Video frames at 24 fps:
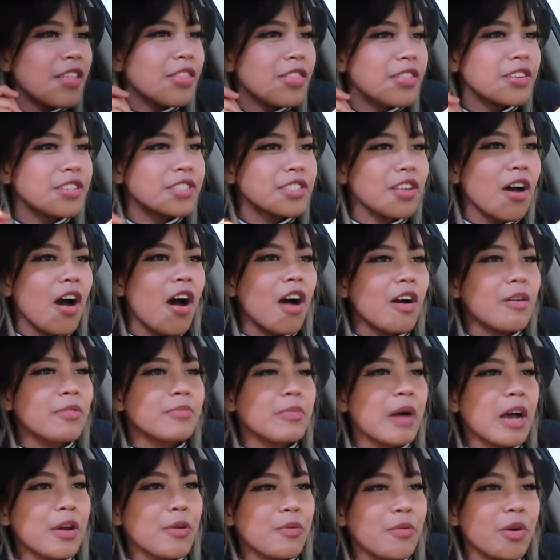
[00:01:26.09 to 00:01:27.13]
the
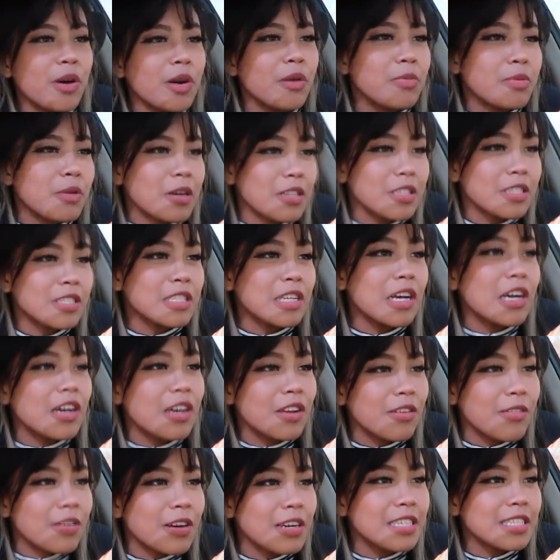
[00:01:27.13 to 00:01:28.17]
song by Wilbur
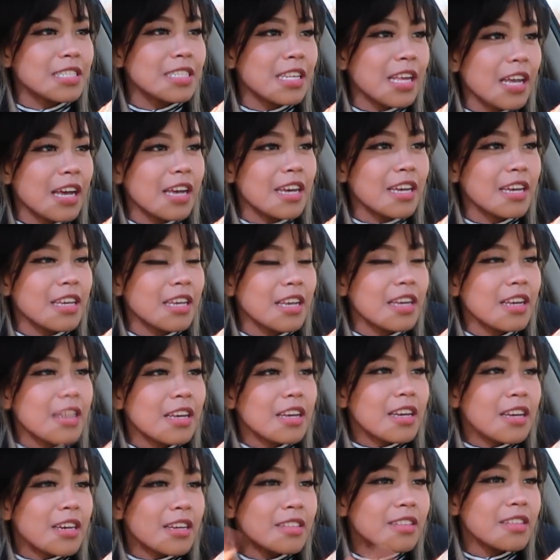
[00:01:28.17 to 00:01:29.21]
Soot where it's like,
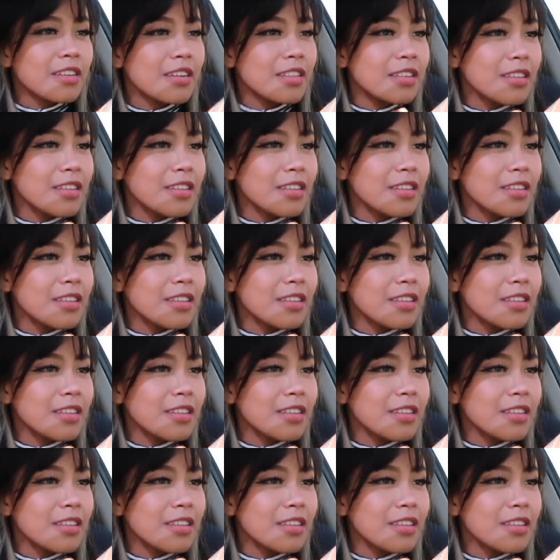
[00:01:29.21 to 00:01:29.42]
then